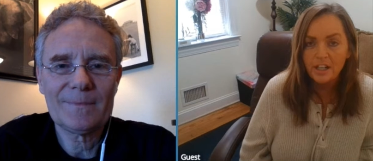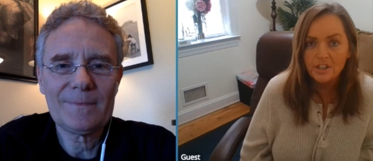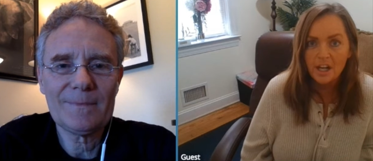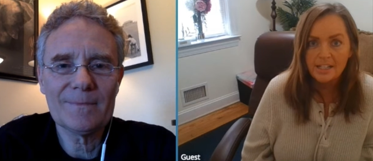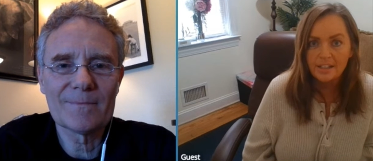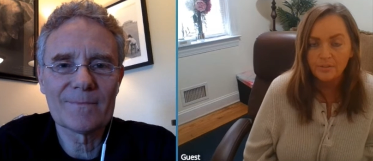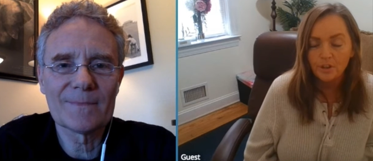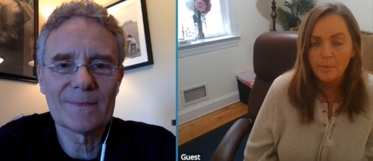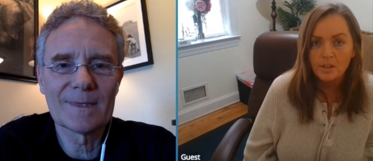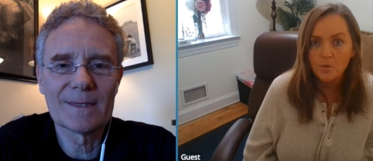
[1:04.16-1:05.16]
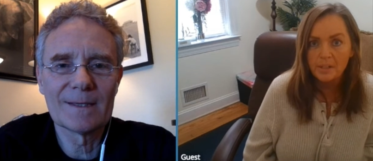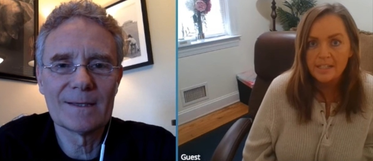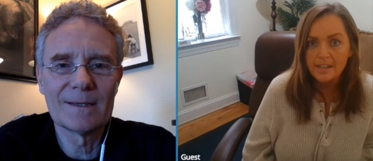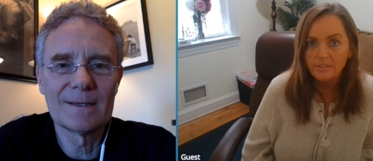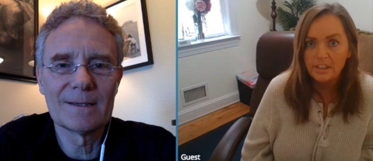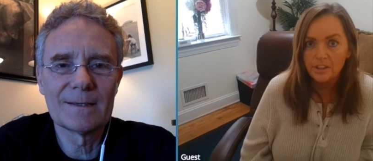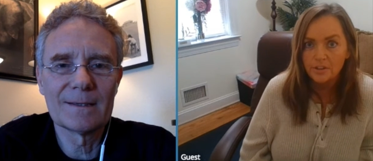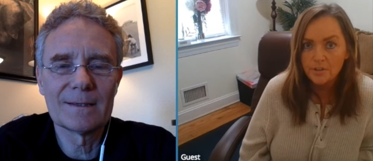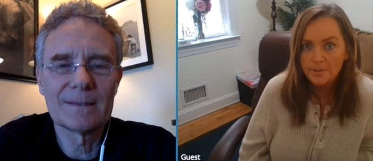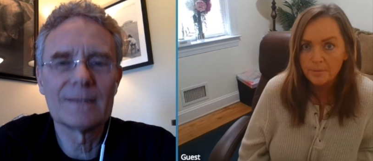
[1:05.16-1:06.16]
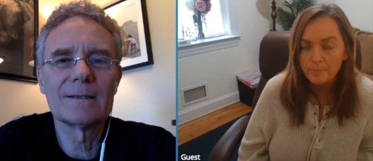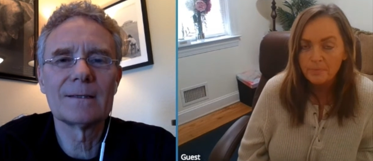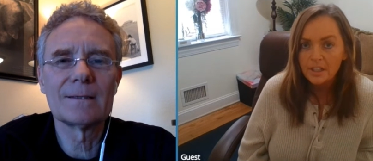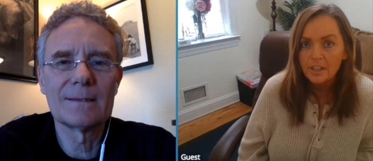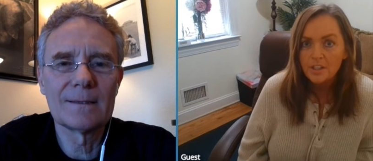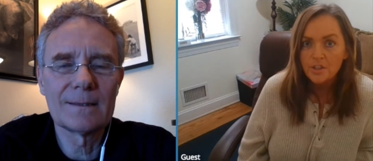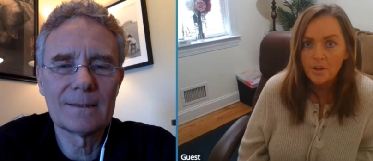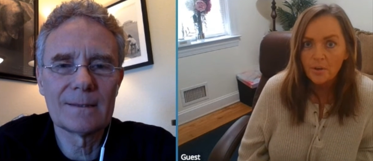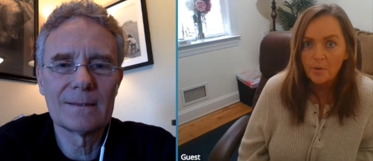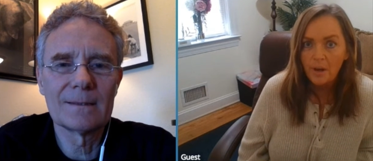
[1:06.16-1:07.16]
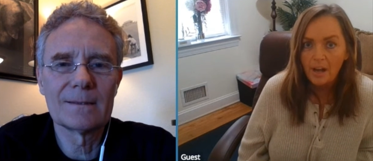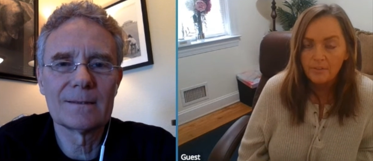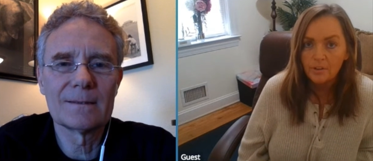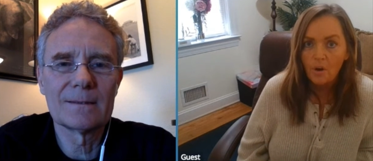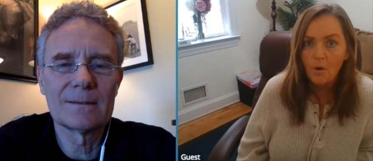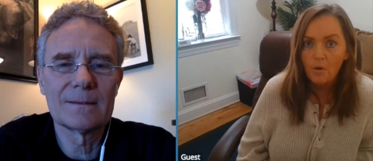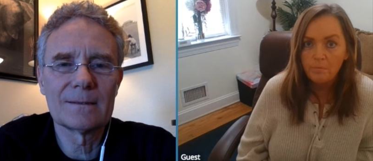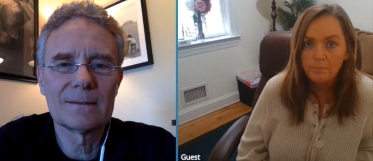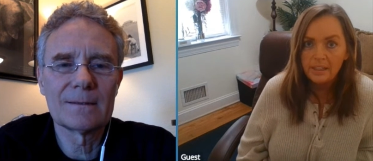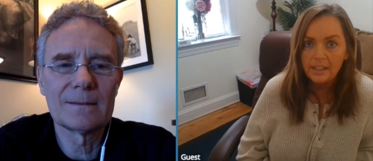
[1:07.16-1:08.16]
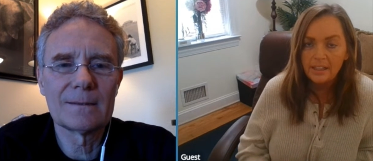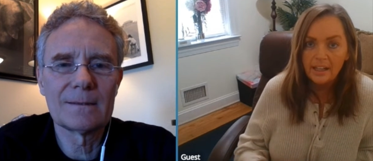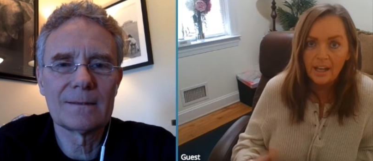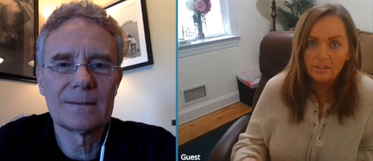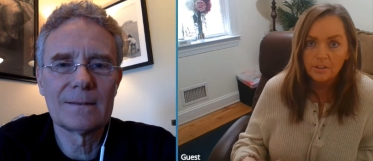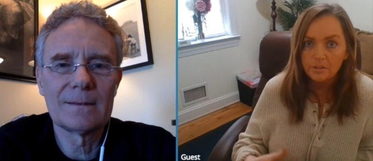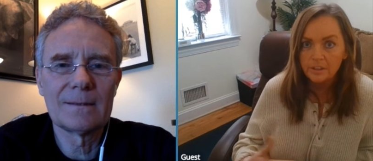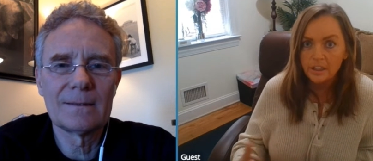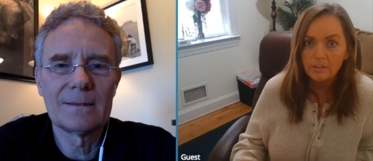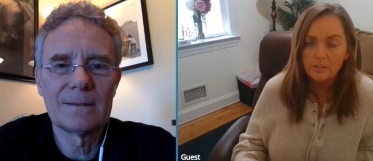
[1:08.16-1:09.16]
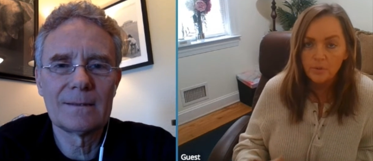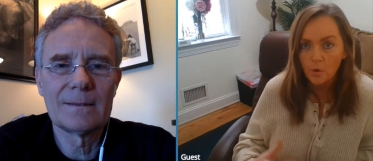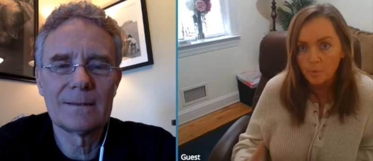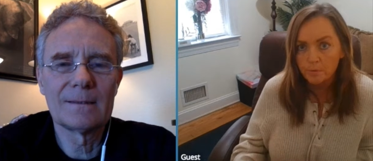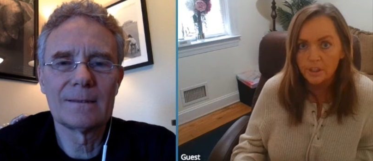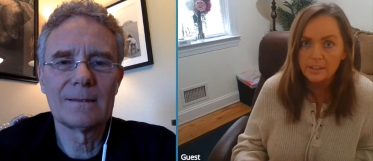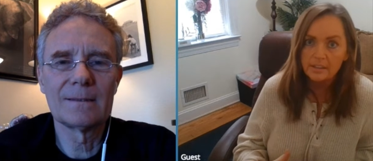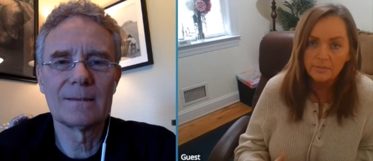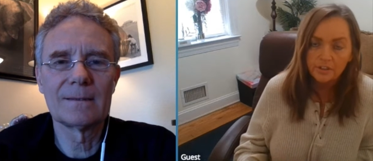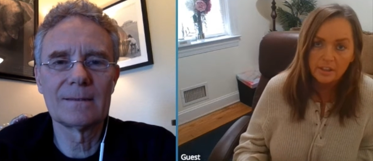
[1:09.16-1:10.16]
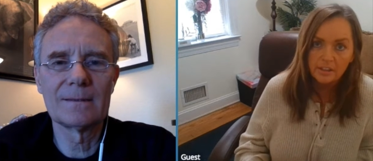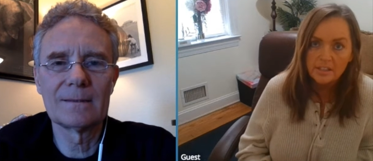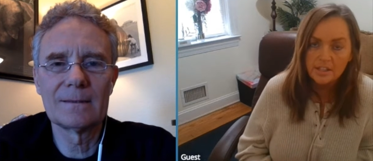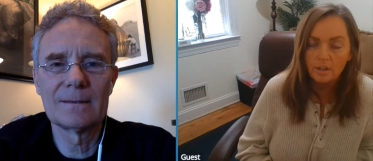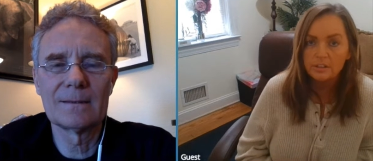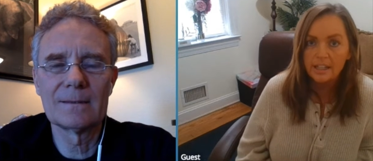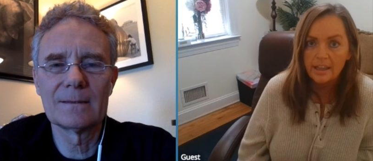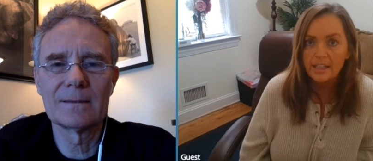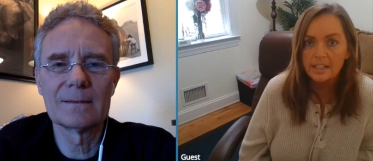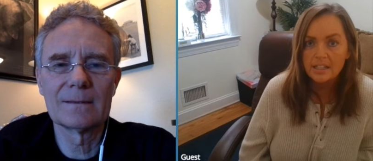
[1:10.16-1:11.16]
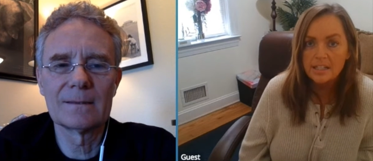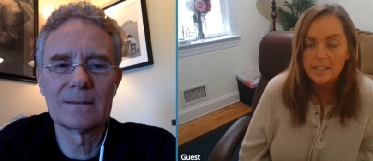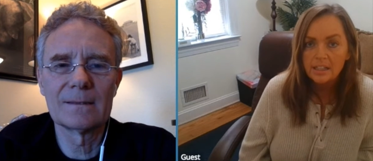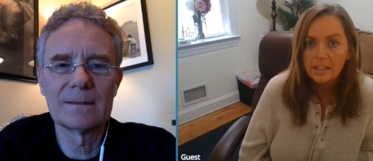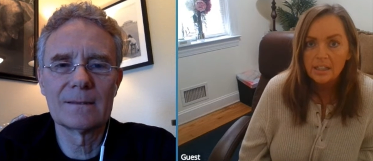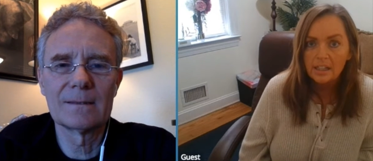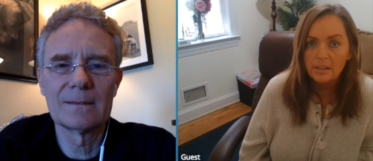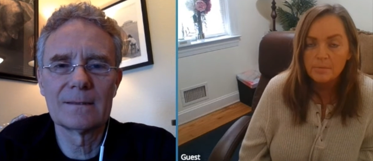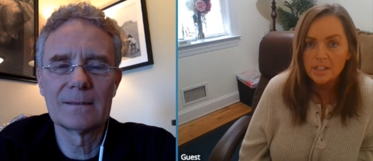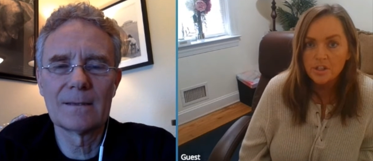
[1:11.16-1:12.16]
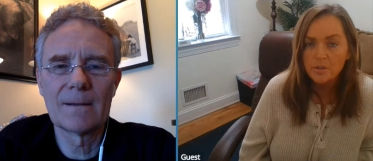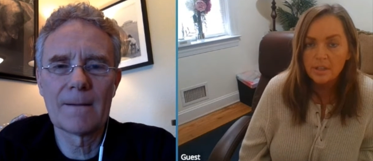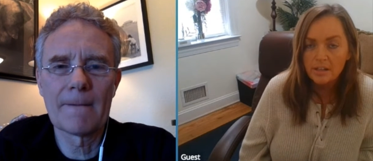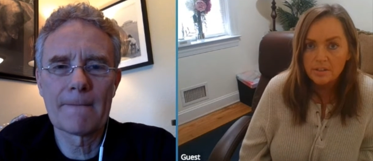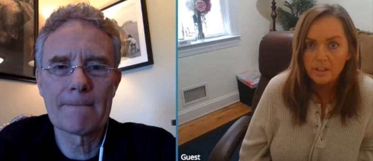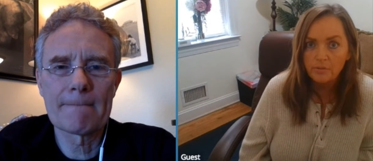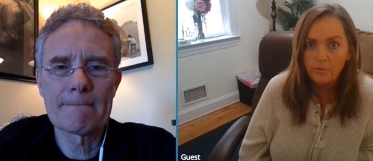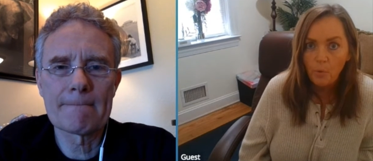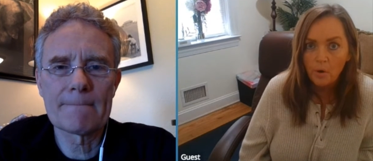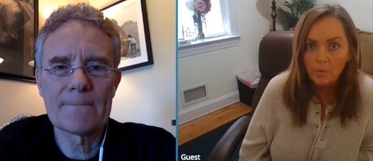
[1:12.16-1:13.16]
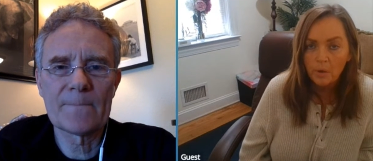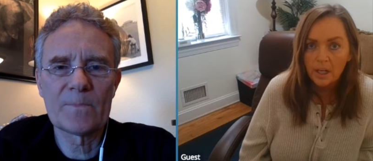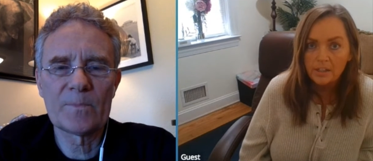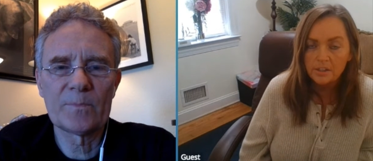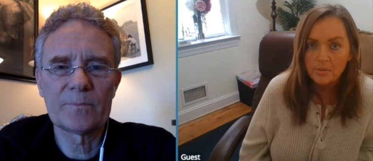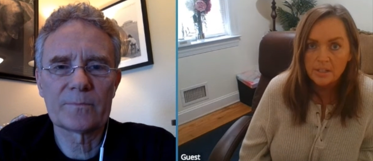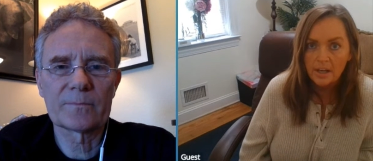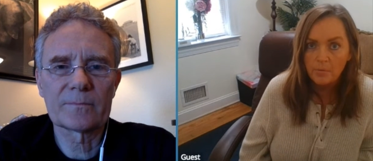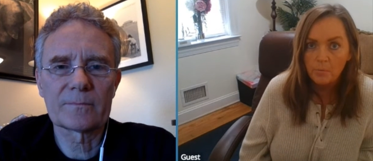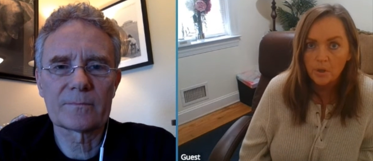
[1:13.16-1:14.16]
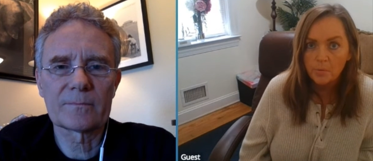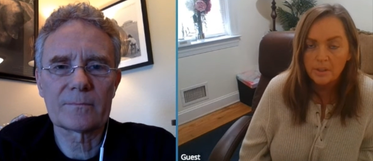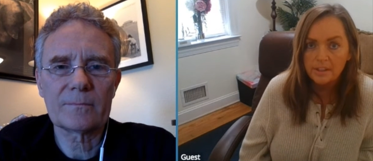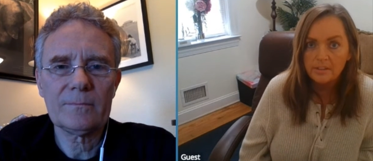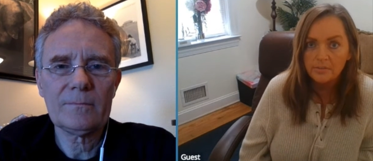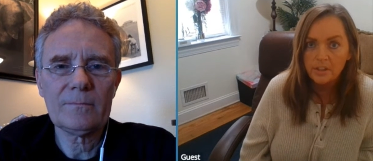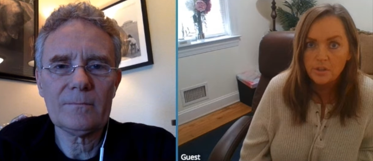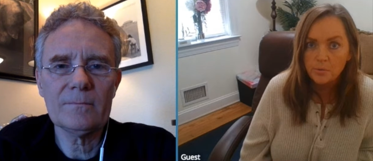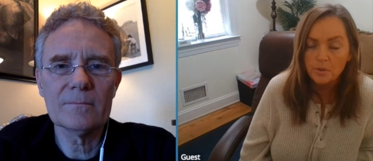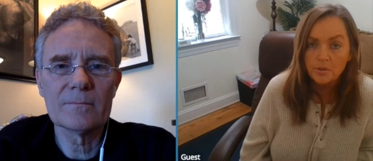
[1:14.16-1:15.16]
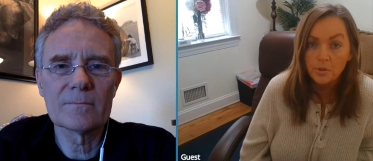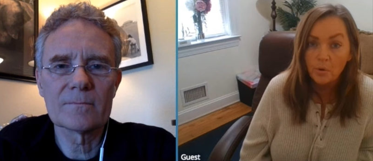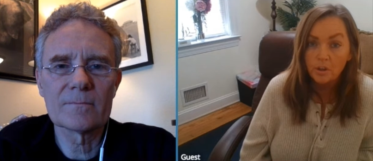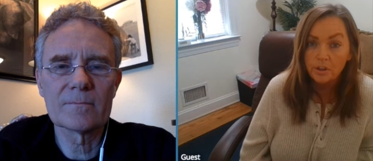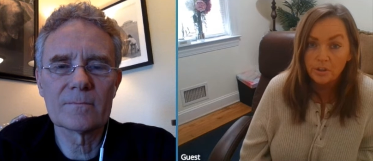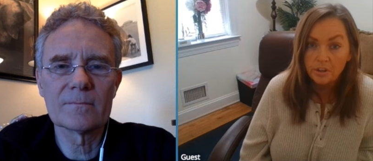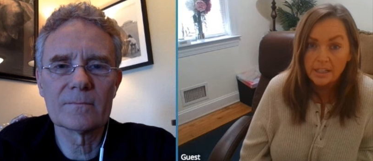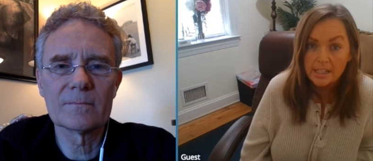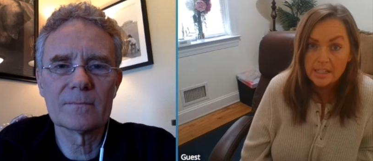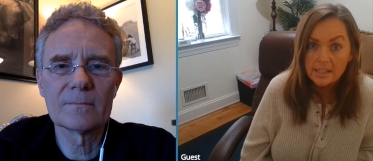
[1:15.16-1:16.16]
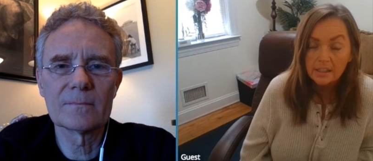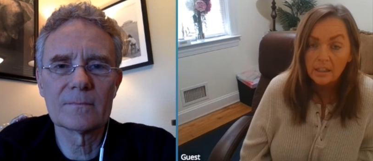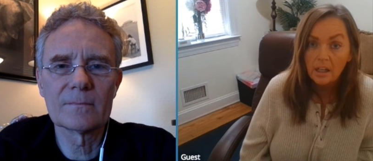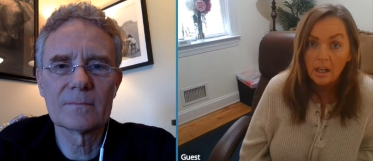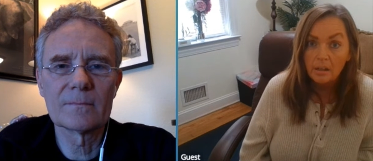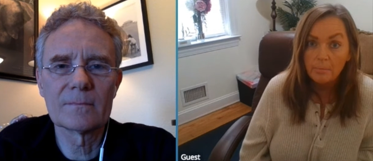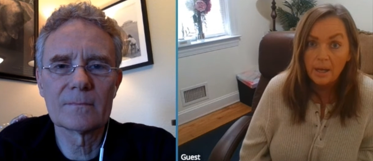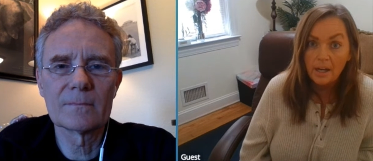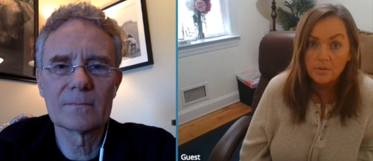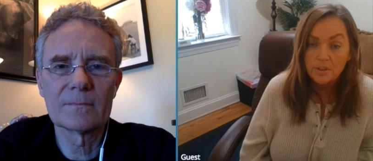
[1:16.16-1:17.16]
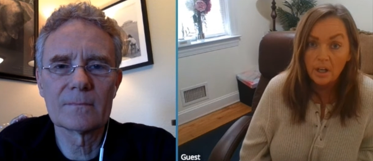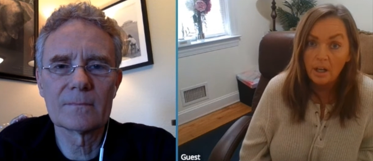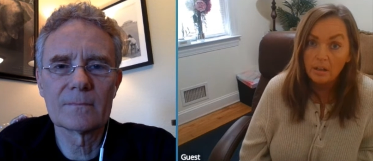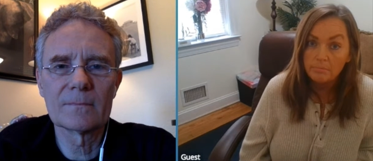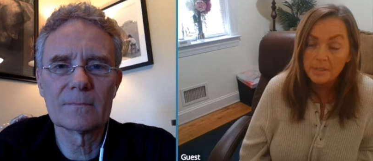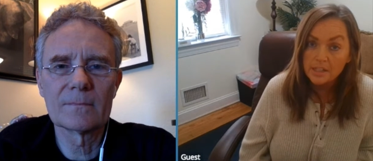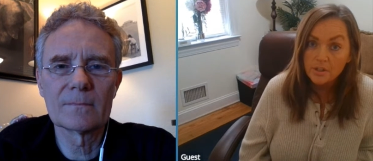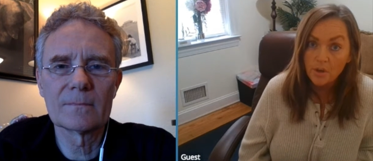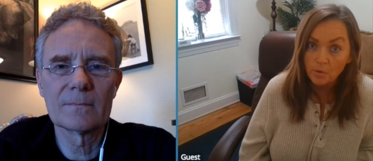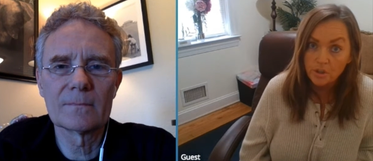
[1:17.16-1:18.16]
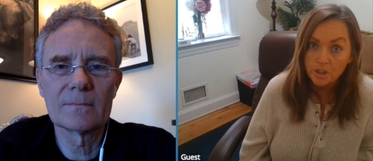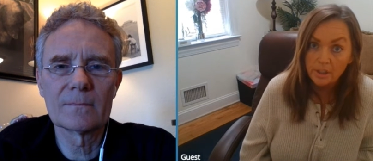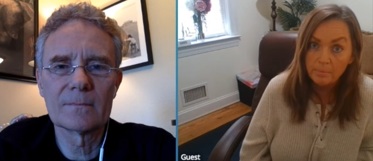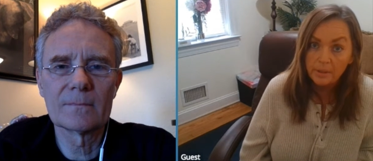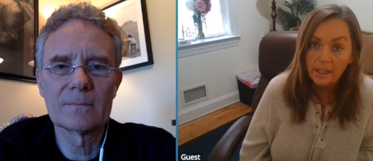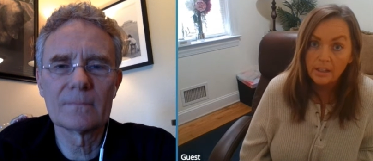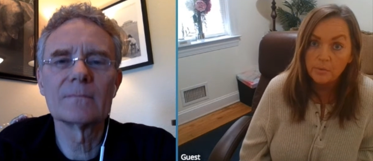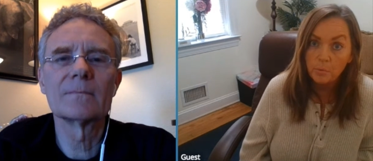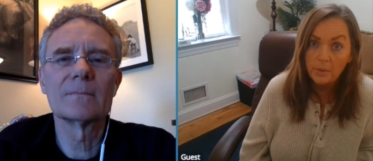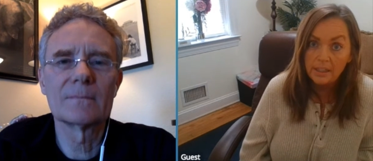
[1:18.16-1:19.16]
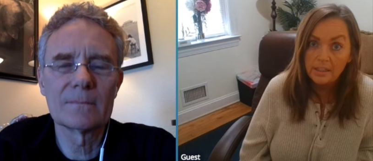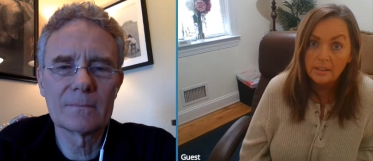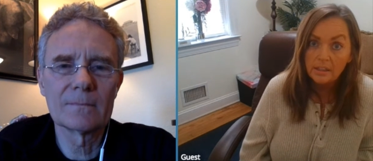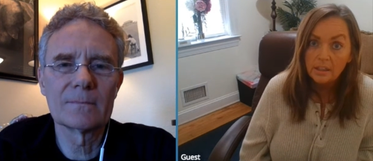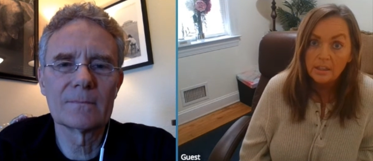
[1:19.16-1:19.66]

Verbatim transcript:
Speaker 1: franchising for about 27 years. So after a whole big in and out career of corporate and different consulting things, um, since 2004, what I do is I work with individuals who are curious about um, business ownership, and we